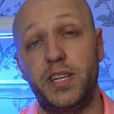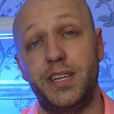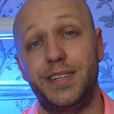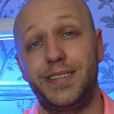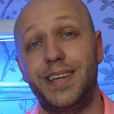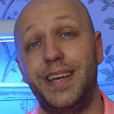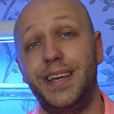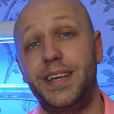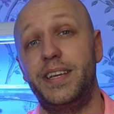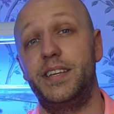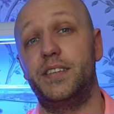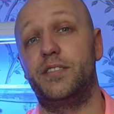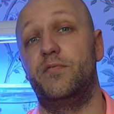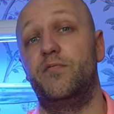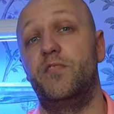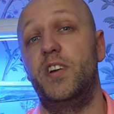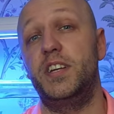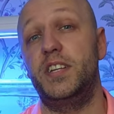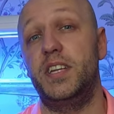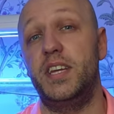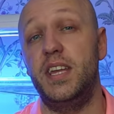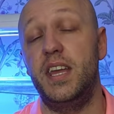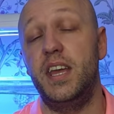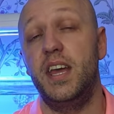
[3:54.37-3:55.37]
your tank isn't
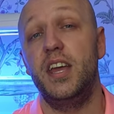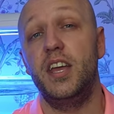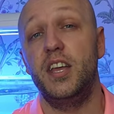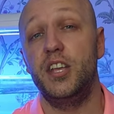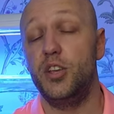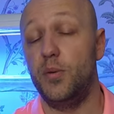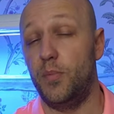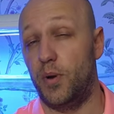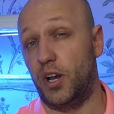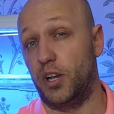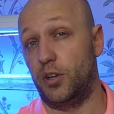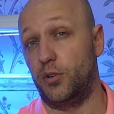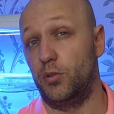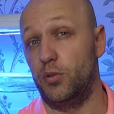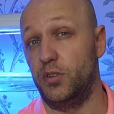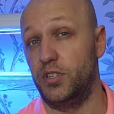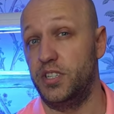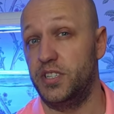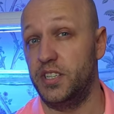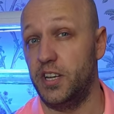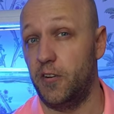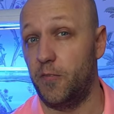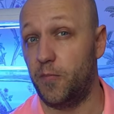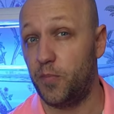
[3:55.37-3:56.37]
ready, you might cause
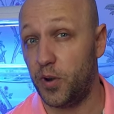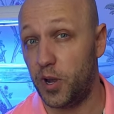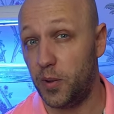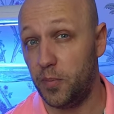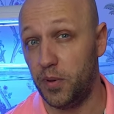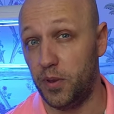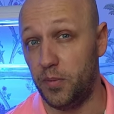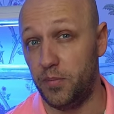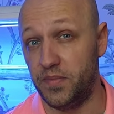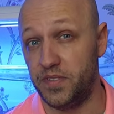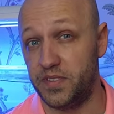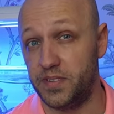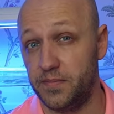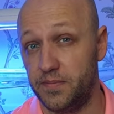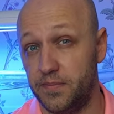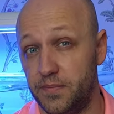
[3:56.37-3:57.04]
yourself problems.